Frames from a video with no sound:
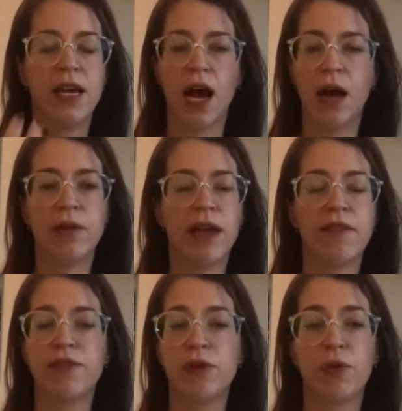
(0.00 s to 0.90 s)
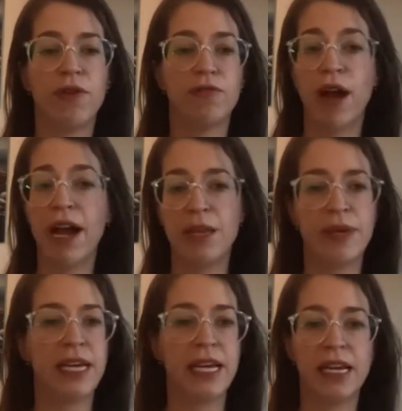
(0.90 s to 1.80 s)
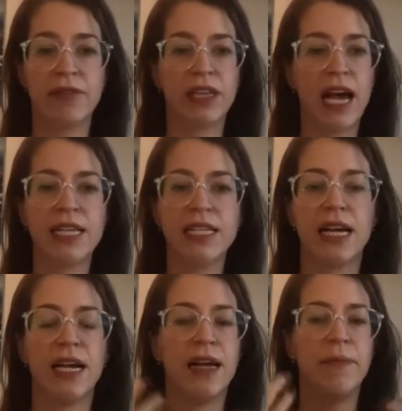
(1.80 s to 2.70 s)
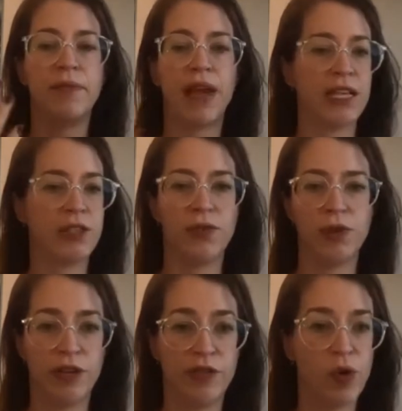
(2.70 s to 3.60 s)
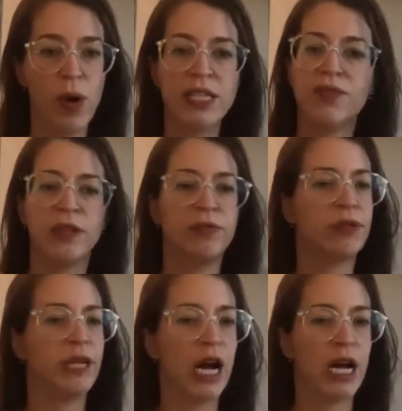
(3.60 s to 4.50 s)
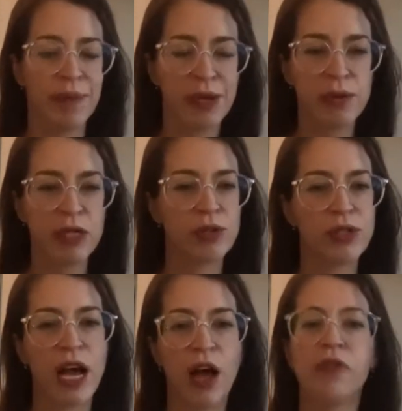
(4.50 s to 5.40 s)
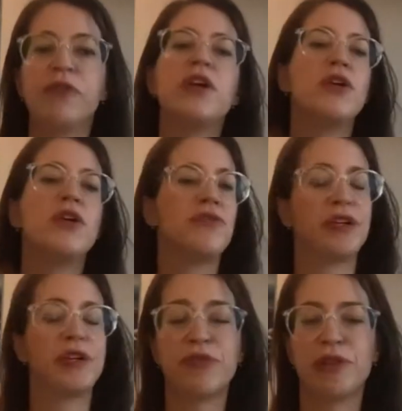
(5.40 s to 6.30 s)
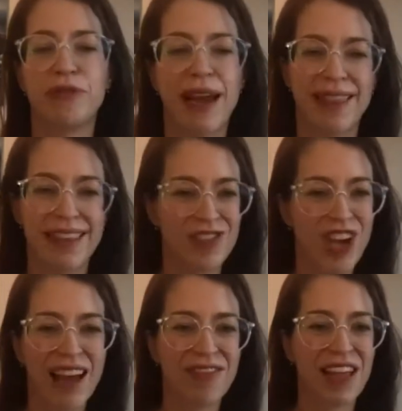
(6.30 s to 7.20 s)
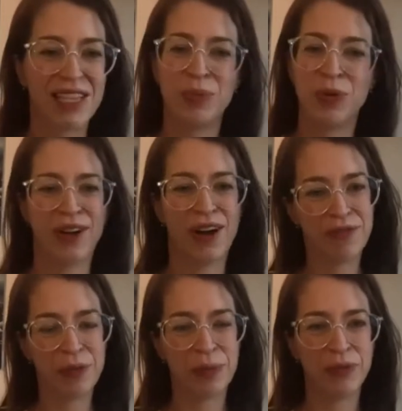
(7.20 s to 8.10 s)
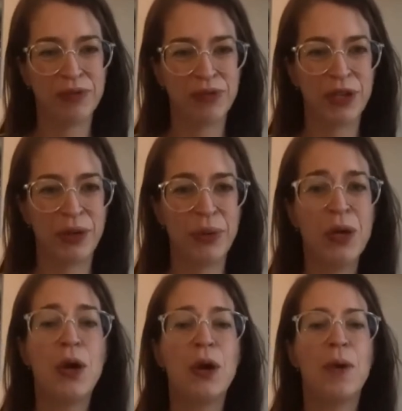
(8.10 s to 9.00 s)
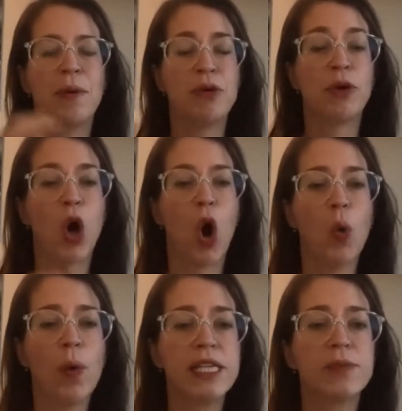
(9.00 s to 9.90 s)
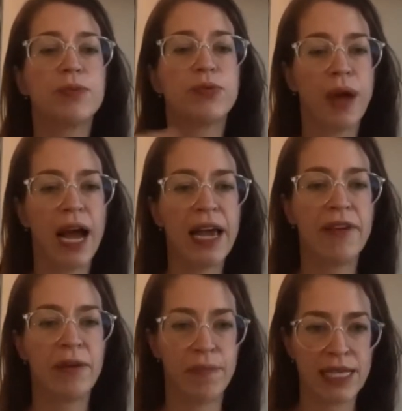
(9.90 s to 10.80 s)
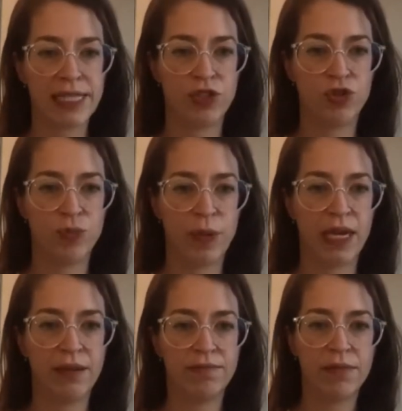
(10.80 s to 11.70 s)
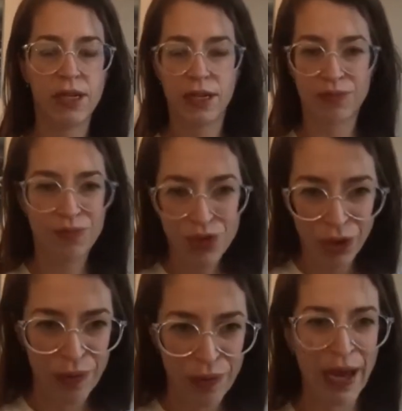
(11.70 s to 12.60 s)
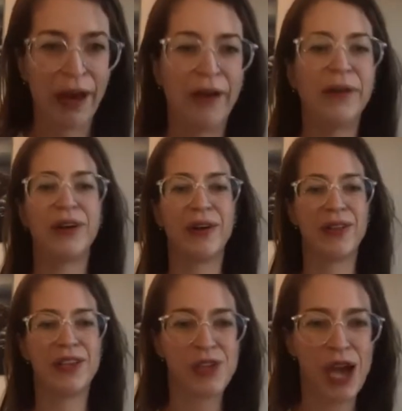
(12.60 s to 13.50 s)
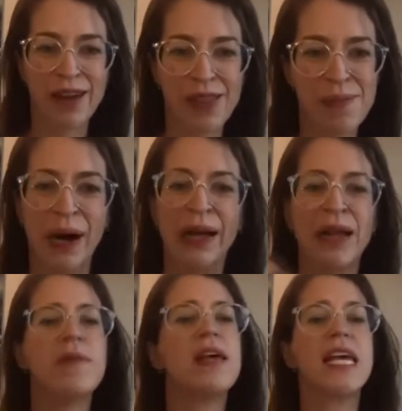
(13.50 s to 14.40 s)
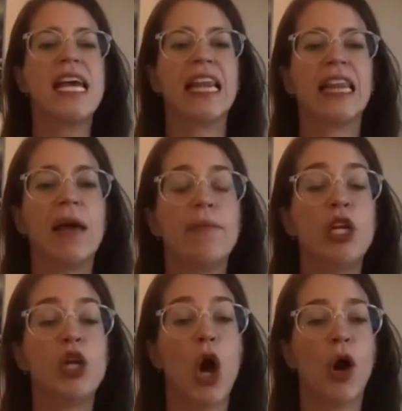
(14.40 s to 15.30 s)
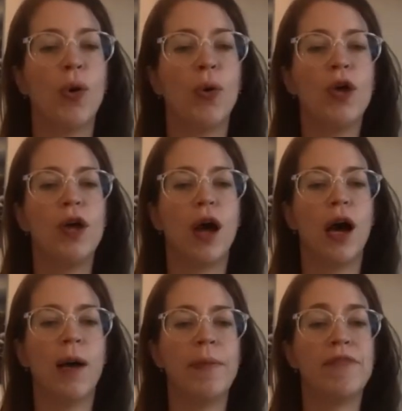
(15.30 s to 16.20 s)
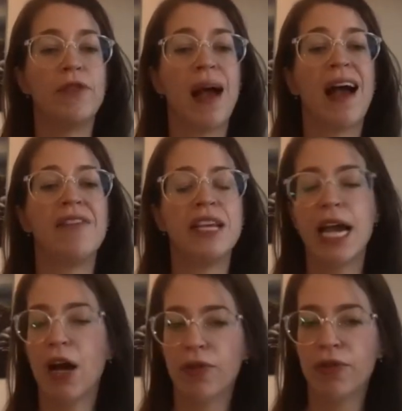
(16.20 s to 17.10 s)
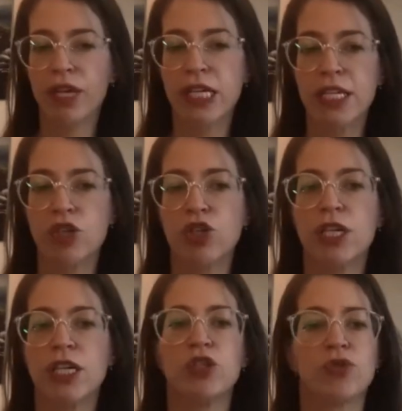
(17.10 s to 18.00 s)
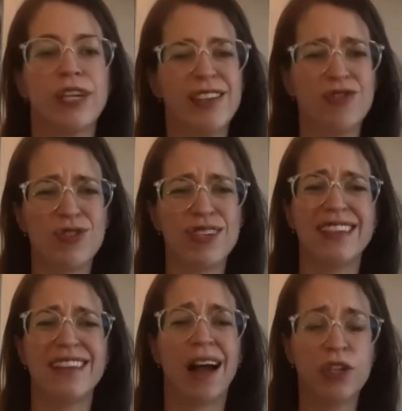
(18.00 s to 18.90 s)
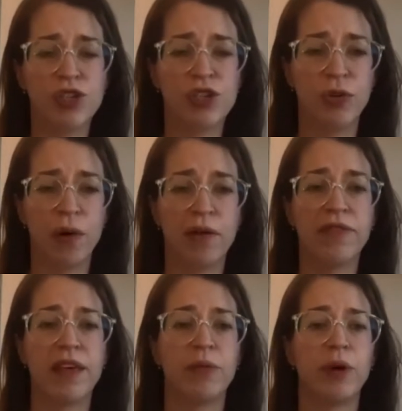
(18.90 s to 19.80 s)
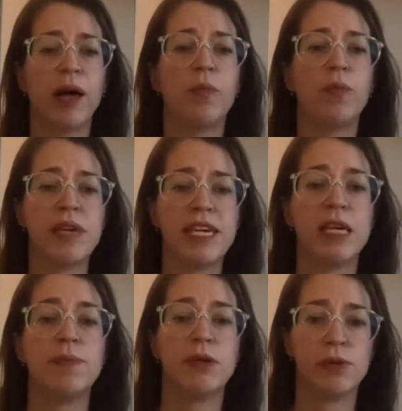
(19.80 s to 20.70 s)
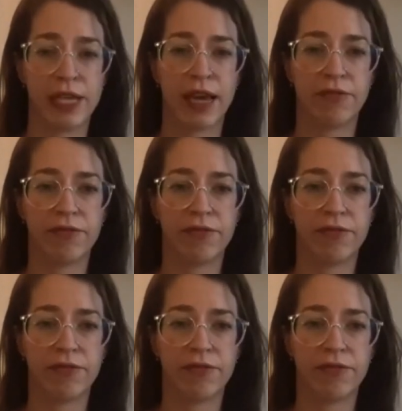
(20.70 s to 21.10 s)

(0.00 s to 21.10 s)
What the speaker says: If you, right in the beginning of class, ask for any requests, feel free to unmute yourself. Feel free to write in the chat if that's more comfortable for you. But you can always private message me and show them how. Go to the chat on the bottom and let me know if you have any health conditions or injuries that I should know of that will help me keep you safe.